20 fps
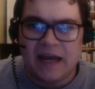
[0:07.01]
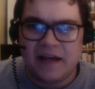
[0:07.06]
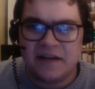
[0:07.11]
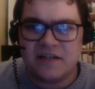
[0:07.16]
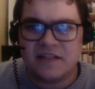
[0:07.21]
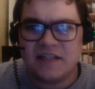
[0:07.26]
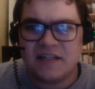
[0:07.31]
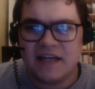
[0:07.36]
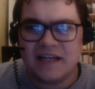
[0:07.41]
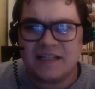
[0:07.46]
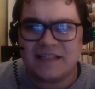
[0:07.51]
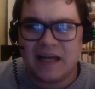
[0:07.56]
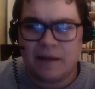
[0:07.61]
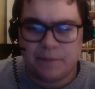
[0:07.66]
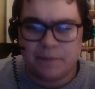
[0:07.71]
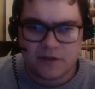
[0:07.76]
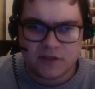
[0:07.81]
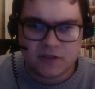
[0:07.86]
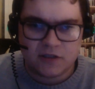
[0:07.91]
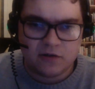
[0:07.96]
In today's
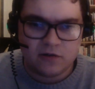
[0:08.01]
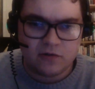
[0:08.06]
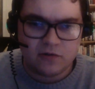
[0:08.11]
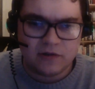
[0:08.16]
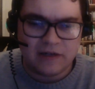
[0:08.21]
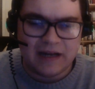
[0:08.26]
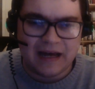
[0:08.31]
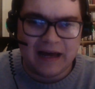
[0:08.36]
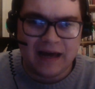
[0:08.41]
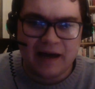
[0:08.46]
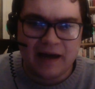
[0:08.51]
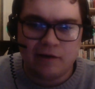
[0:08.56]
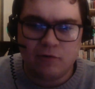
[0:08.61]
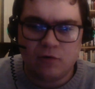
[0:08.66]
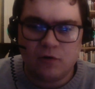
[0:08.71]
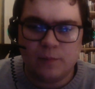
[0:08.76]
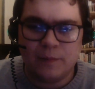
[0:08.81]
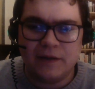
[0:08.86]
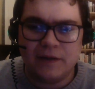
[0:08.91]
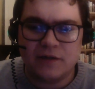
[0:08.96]
episode, I
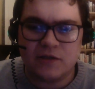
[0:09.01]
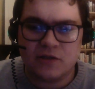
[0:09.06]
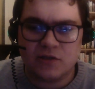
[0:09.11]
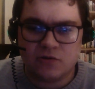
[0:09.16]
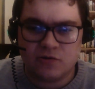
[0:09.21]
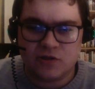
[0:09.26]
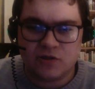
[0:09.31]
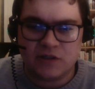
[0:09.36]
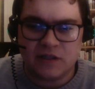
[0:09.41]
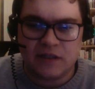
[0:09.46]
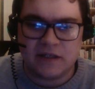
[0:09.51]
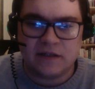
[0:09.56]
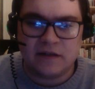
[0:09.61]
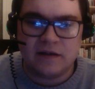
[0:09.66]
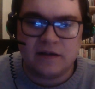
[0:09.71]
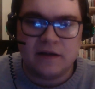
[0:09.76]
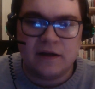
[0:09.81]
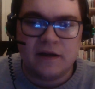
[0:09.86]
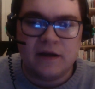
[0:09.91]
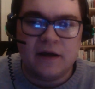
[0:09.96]
will be
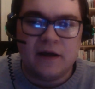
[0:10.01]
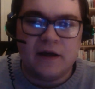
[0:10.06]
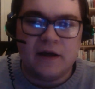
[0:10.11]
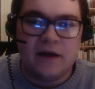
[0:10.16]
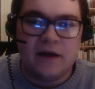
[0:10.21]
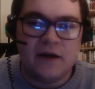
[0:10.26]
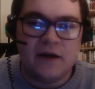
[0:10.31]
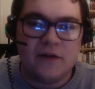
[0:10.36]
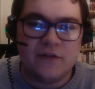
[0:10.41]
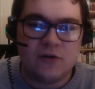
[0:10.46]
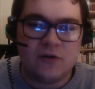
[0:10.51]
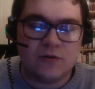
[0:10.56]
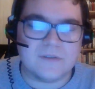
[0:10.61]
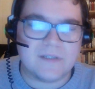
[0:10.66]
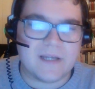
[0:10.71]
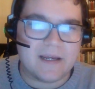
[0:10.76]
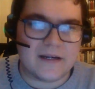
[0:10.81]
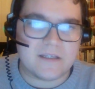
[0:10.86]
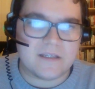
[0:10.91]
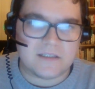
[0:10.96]
discussing the
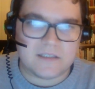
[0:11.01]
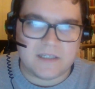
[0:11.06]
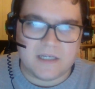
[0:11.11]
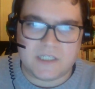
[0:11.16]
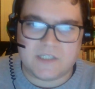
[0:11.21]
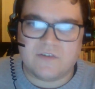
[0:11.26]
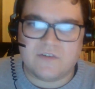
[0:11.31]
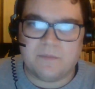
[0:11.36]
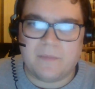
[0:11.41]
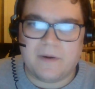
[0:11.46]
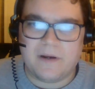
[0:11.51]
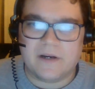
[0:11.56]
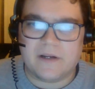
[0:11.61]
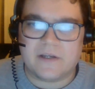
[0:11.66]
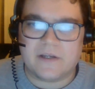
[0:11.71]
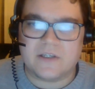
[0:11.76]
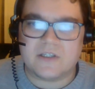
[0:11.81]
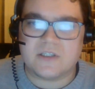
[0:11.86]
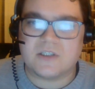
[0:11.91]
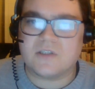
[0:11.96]
United States of
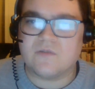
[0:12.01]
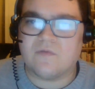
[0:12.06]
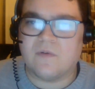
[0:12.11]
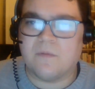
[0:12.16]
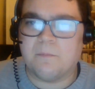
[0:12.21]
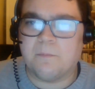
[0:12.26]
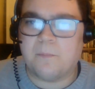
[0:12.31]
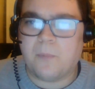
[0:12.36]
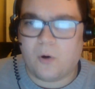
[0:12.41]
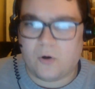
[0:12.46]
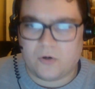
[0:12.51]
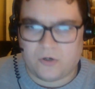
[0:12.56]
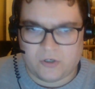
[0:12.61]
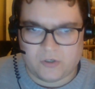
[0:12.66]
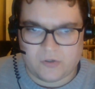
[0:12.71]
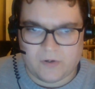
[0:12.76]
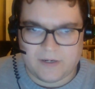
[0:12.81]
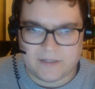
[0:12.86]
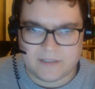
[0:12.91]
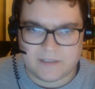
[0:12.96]
America's southern border
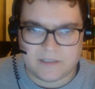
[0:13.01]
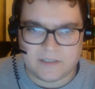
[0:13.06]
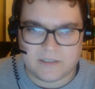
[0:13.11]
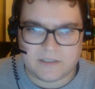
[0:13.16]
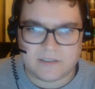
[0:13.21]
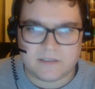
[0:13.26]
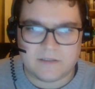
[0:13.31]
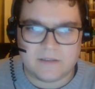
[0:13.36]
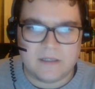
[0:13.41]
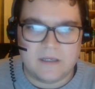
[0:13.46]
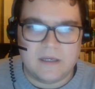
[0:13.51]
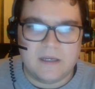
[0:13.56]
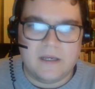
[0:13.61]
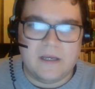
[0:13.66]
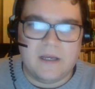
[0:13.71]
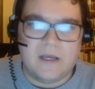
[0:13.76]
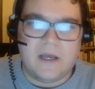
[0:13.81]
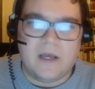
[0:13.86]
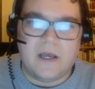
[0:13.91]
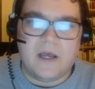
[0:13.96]
crisis.
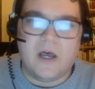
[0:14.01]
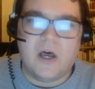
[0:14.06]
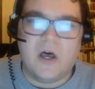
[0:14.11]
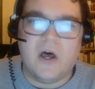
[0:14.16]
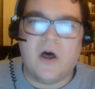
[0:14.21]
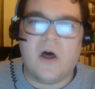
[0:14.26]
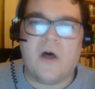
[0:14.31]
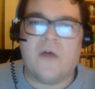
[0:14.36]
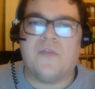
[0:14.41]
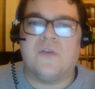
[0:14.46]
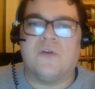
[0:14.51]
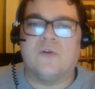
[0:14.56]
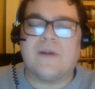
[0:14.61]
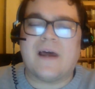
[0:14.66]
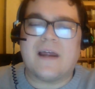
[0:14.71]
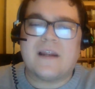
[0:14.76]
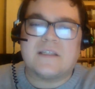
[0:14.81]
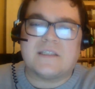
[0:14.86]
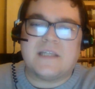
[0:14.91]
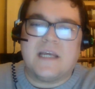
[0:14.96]
The
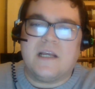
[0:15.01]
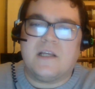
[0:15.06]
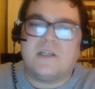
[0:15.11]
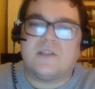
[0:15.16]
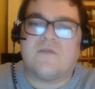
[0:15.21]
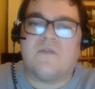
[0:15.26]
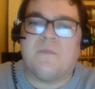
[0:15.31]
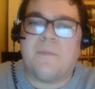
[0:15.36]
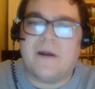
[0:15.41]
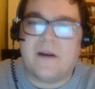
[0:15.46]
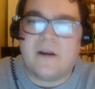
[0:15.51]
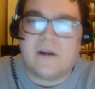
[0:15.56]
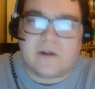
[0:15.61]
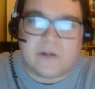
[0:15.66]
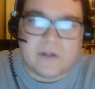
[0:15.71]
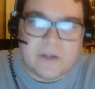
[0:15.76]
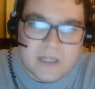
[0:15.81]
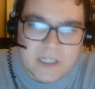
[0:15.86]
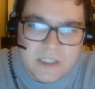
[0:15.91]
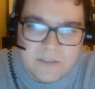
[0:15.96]
United States of
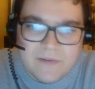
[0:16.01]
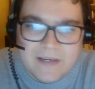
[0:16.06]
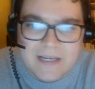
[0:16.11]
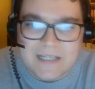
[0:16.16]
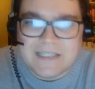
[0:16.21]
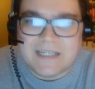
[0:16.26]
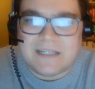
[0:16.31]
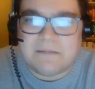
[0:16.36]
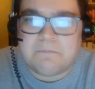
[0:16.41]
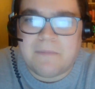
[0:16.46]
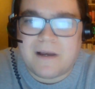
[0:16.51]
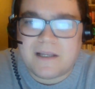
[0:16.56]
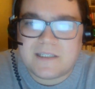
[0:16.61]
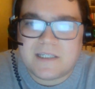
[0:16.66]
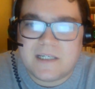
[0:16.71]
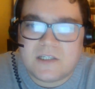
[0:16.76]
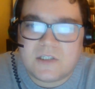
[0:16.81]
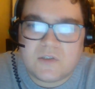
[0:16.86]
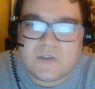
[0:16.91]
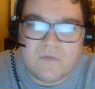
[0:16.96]
America is facing
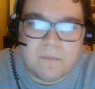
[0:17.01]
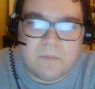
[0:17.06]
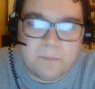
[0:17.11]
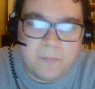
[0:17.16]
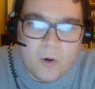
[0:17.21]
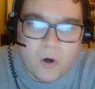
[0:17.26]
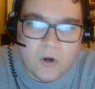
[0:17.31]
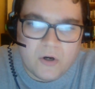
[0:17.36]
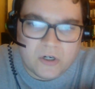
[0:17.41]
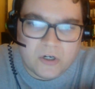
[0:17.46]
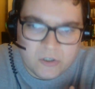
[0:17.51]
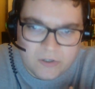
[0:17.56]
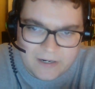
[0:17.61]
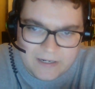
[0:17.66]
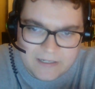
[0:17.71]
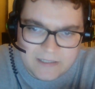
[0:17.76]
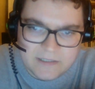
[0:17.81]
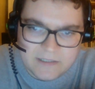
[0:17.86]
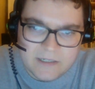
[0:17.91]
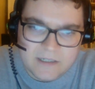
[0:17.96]
massive southern border
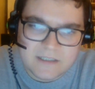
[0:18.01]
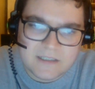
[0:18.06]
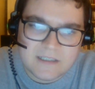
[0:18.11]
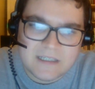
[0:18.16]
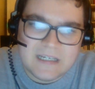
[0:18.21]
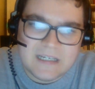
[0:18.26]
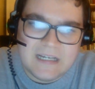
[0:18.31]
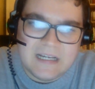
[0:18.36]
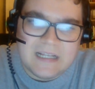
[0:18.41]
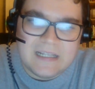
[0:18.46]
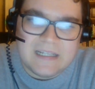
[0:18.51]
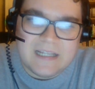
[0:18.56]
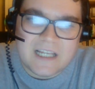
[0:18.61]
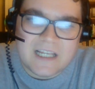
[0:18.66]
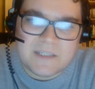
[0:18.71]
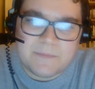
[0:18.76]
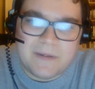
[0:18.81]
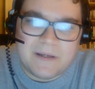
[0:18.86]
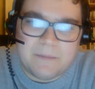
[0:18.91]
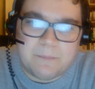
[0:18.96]
crisis
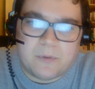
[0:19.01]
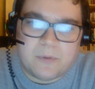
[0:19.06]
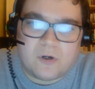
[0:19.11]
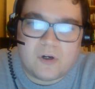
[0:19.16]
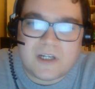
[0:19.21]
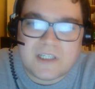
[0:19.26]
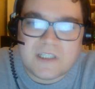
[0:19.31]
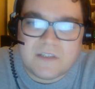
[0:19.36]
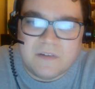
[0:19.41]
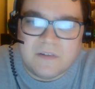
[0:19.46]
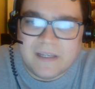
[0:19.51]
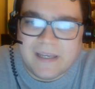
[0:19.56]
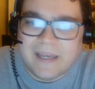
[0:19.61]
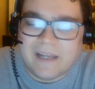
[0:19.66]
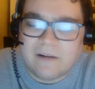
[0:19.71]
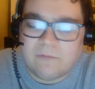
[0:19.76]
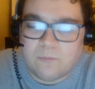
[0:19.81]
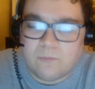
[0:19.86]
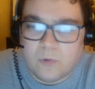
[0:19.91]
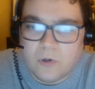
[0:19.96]
that has been progressively
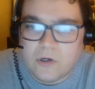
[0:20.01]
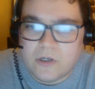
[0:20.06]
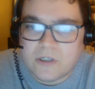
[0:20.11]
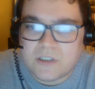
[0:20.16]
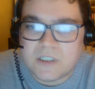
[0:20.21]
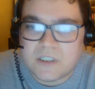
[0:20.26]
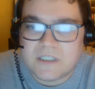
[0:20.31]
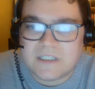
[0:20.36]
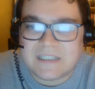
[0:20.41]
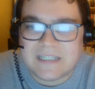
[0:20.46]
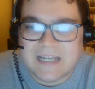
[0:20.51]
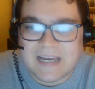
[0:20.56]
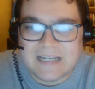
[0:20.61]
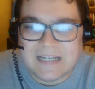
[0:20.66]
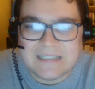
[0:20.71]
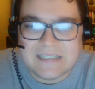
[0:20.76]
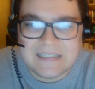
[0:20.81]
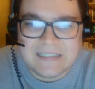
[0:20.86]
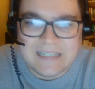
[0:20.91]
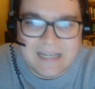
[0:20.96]
getting worse since the
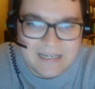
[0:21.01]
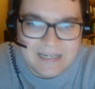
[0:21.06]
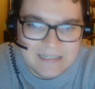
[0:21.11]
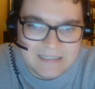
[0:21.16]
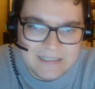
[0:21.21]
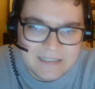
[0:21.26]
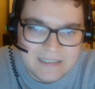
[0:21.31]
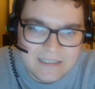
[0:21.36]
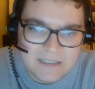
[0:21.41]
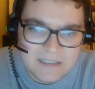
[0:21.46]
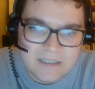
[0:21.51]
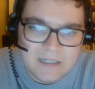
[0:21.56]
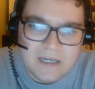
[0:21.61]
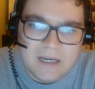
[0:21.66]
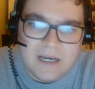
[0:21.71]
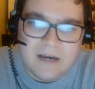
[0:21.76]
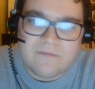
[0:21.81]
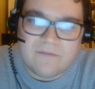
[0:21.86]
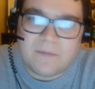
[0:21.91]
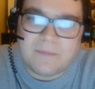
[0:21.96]
1990s.
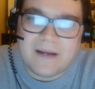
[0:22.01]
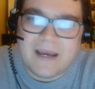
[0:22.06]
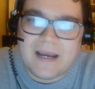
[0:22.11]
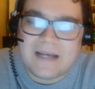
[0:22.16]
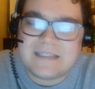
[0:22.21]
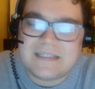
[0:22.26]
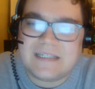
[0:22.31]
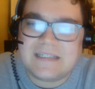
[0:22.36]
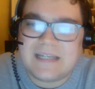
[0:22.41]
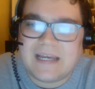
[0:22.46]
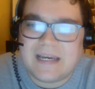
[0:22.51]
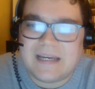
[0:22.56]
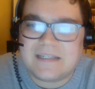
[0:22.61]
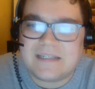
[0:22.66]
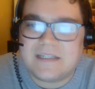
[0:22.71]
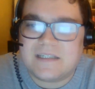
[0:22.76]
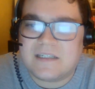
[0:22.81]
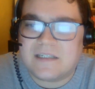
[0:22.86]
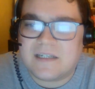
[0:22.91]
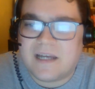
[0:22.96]
From
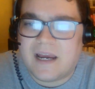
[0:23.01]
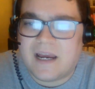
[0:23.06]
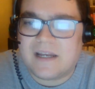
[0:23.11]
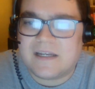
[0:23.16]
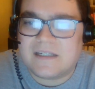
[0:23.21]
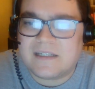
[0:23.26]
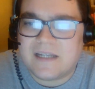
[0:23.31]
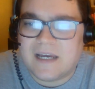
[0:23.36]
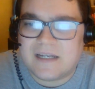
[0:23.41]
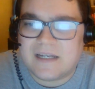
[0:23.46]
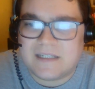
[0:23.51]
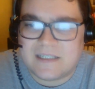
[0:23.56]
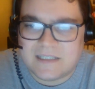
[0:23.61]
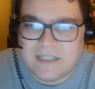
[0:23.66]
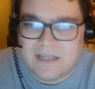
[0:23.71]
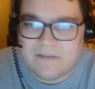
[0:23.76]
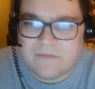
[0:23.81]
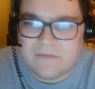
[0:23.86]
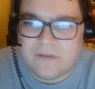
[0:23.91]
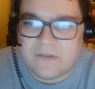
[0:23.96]
1990 to
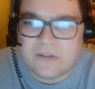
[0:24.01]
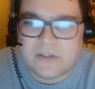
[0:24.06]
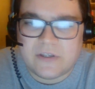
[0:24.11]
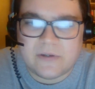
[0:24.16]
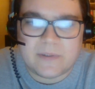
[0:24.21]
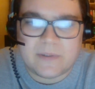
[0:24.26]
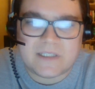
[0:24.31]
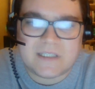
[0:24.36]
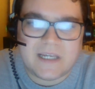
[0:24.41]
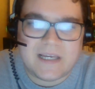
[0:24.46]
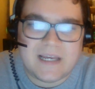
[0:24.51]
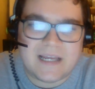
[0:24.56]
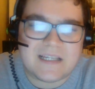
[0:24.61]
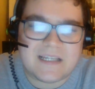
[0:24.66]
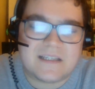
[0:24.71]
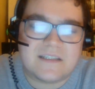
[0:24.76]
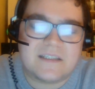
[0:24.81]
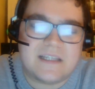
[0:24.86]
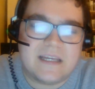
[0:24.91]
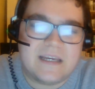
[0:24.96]
1997, the USA
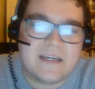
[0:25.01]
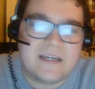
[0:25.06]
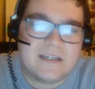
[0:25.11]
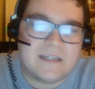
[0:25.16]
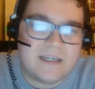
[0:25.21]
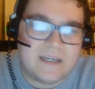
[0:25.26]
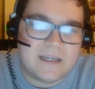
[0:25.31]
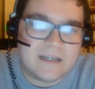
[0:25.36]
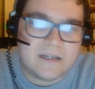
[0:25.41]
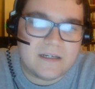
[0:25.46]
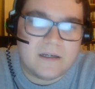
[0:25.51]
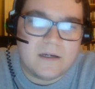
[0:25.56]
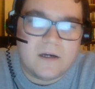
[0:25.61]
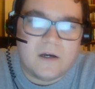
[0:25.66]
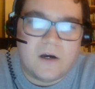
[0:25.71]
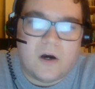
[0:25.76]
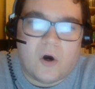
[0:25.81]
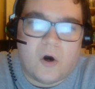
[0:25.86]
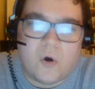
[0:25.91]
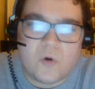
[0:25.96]
has taken in
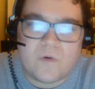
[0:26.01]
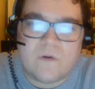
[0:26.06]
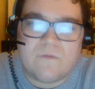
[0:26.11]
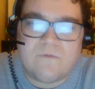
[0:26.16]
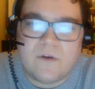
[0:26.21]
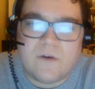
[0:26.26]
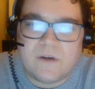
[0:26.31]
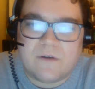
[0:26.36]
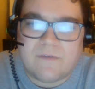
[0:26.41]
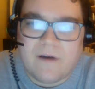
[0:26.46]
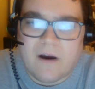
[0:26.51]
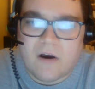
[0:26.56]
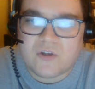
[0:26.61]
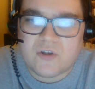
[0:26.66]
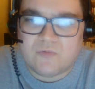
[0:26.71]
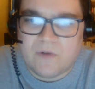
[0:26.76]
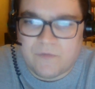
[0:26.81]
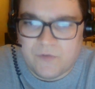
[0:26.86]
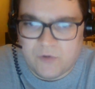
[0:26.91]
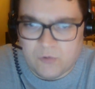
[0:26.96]

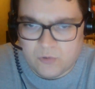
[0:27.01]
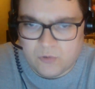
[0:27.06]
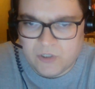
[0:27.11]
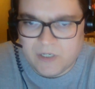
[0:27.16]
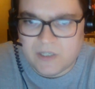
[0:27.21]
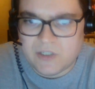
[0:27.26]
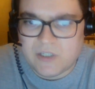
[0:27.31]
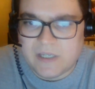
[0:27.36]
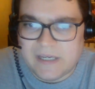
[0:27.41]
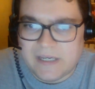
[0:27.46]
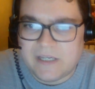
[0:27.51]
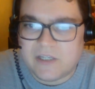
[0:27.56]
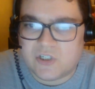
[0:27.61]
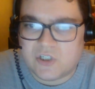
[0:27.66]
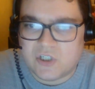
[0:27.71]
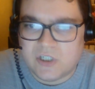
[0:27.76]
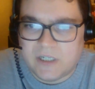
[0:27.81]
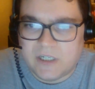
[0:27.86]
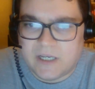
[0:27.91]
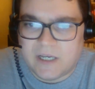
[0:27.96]
150,000 refugees
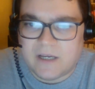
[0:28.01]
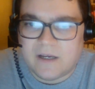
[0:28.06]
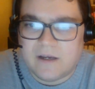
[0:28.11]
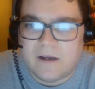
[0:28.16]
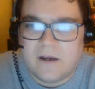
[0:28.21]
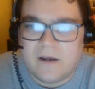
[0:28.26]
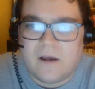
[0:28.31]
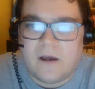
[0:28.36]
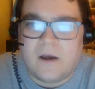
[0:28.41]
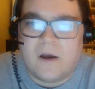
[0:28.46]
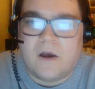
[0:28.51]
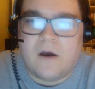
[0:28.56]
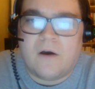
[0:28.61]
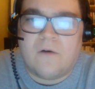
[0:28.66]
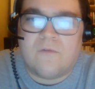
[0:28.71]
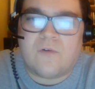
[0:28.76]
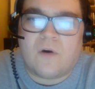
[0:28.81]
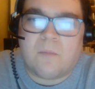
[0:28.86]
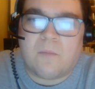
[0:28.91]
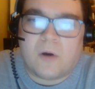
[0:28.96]
each year
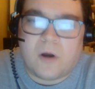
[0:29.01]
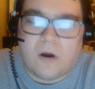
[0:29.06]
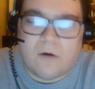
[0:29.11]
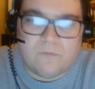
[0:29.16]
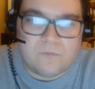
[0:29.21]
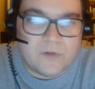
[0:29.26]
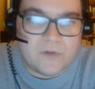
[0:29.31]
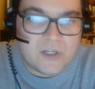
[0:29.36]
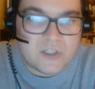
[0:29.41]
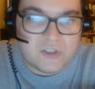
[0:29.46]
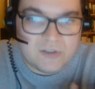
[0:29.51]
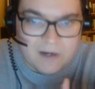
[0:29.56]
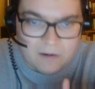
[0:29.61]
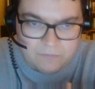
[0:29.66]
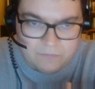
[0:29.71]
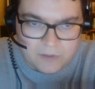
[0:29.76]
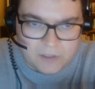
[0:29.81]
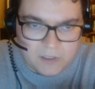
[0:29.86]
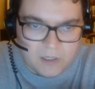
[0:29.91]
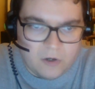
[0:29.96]
from conflicts
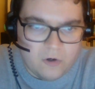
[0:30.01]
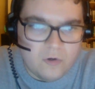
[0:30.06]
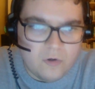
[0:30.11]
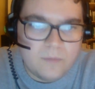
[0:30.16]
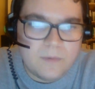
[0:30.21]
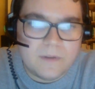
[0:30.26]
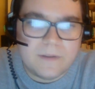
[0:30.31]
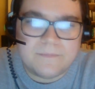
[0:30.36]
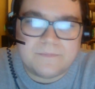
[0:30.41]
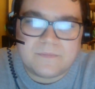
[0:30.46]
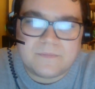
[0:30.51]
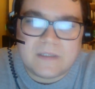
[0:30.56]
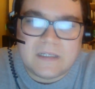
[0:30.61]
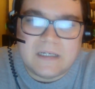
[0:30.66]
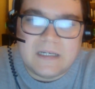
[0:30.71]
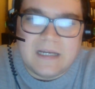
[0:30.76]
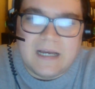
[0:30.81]
around the globe,